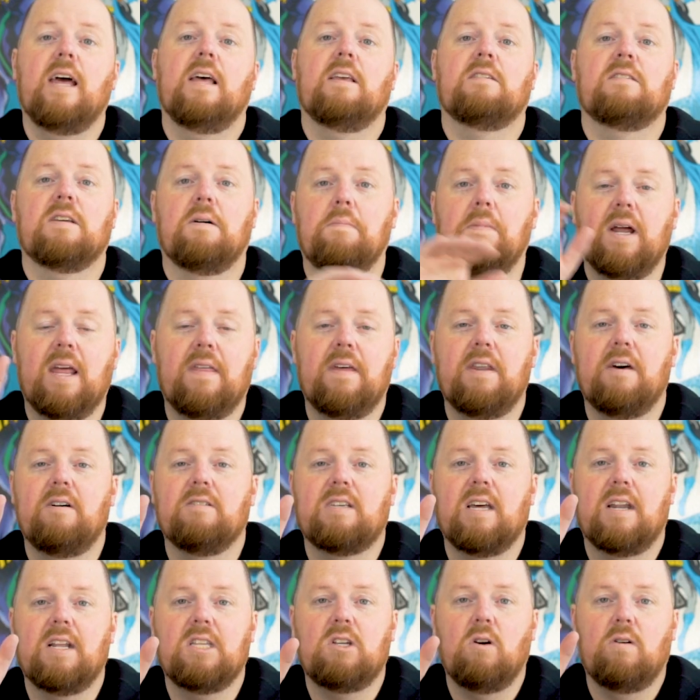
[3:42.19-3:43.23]
Somebody that
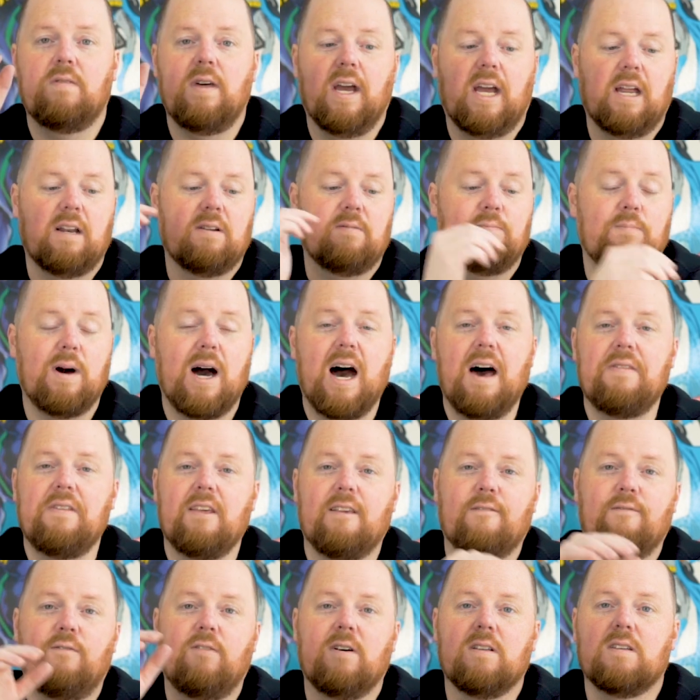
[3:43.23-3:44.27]
knows how to do it that can bot
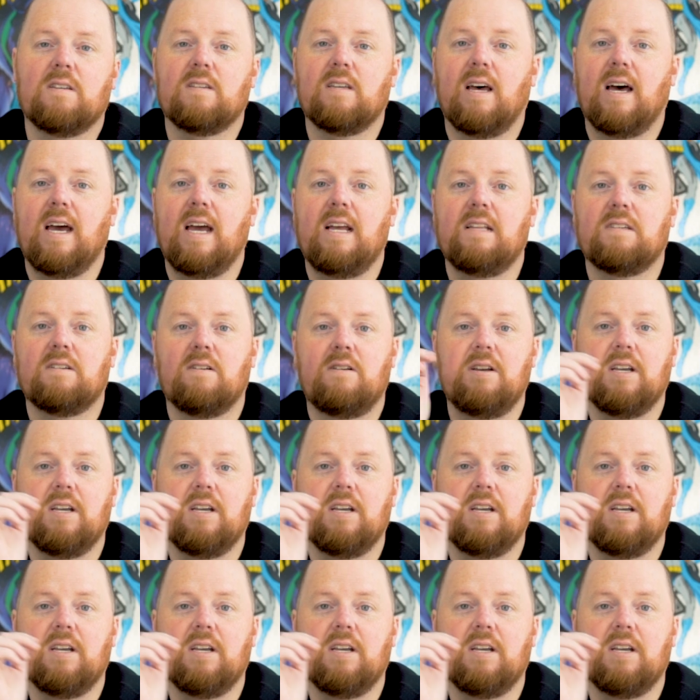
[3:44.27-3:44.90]
these footsites,